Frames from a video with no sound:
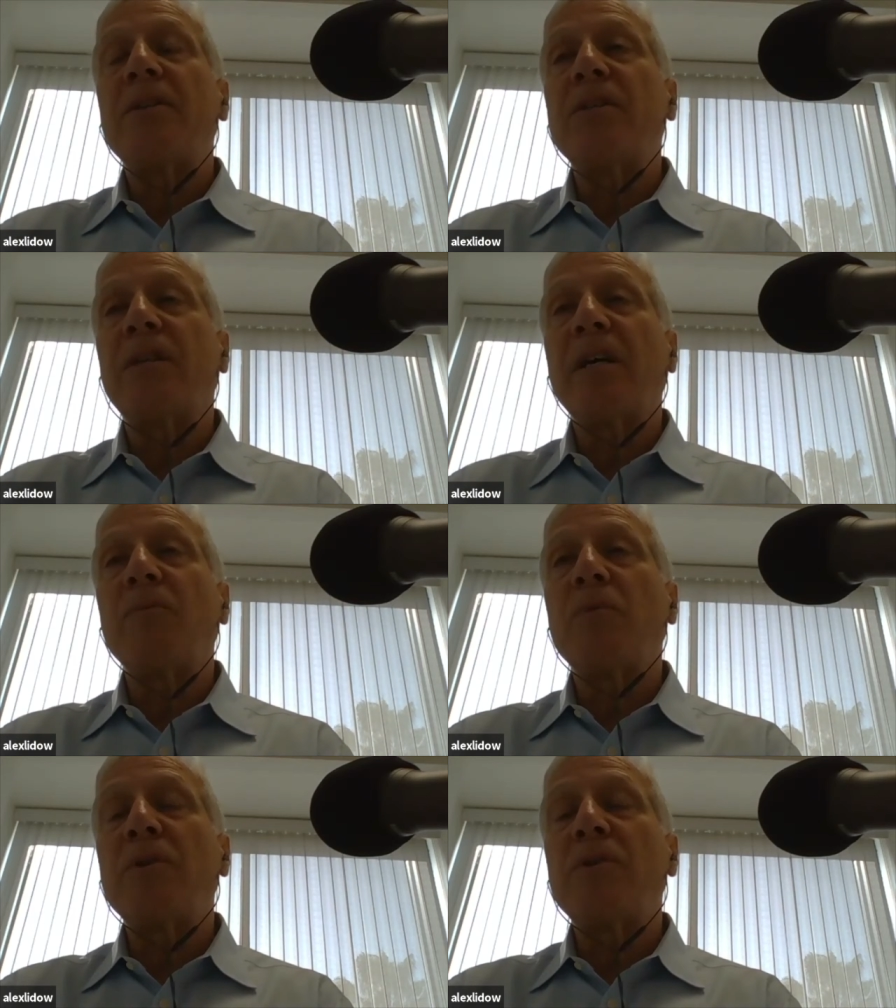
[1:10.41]

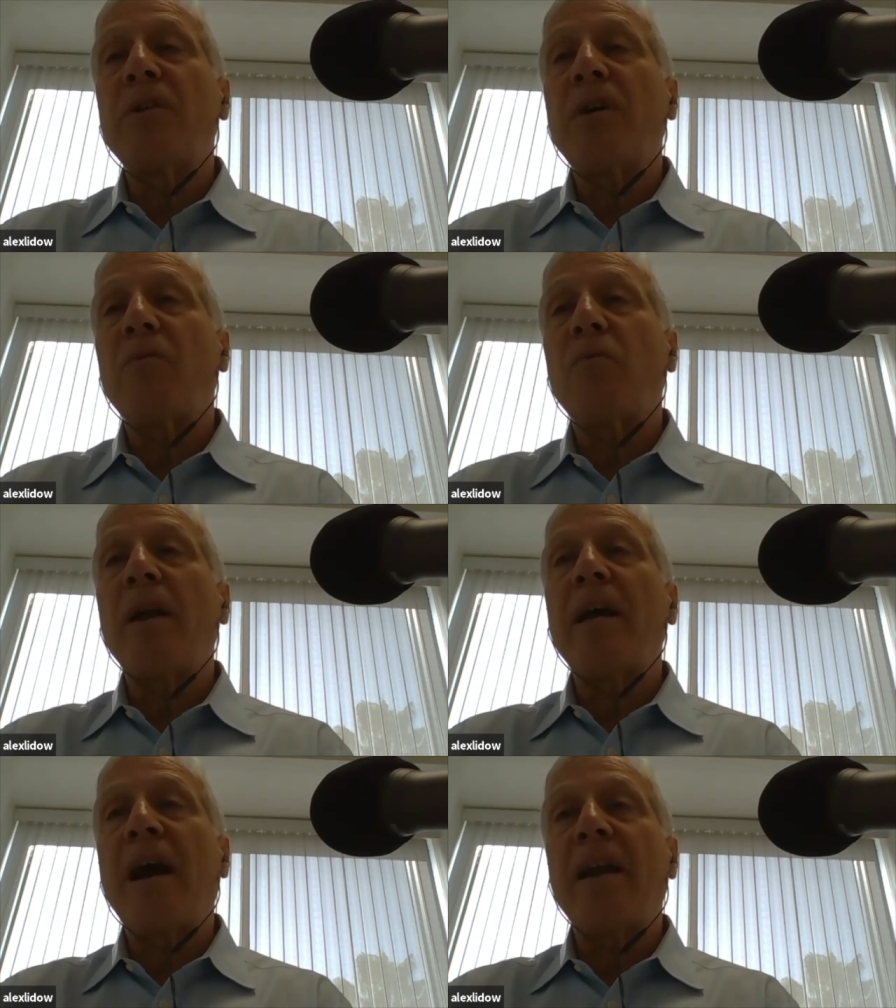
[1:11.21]
silicon was uh,
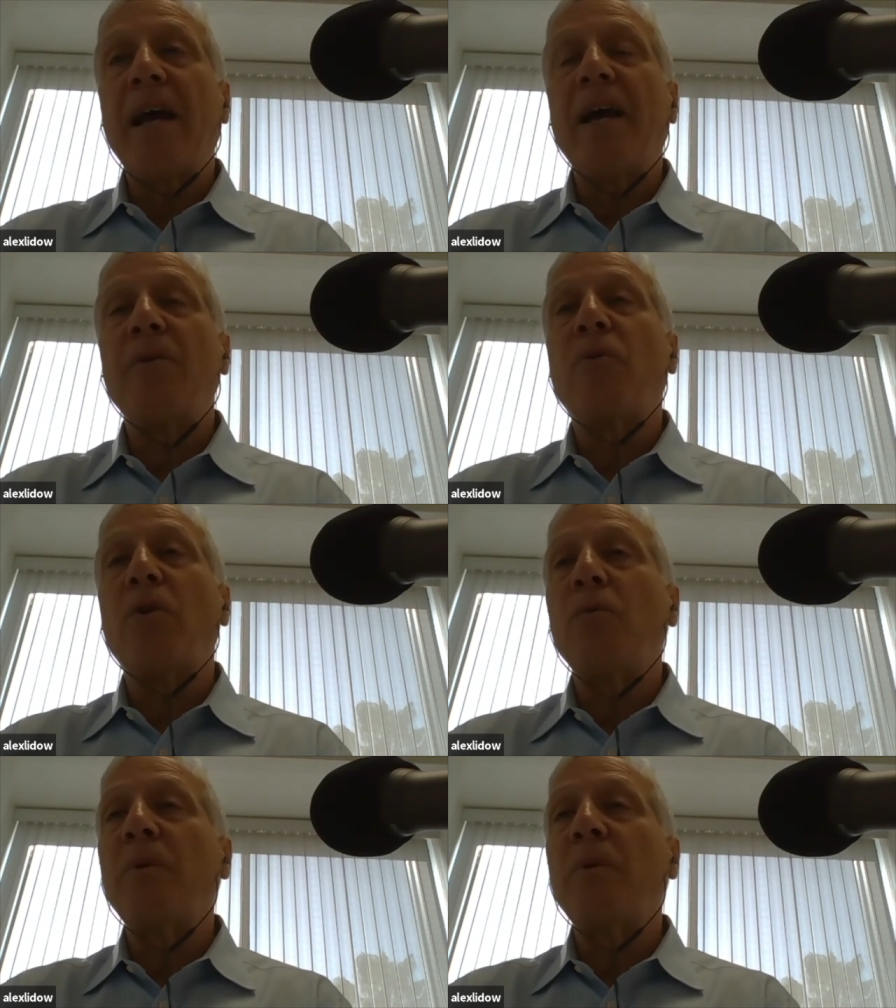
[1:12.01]
running out of headroom.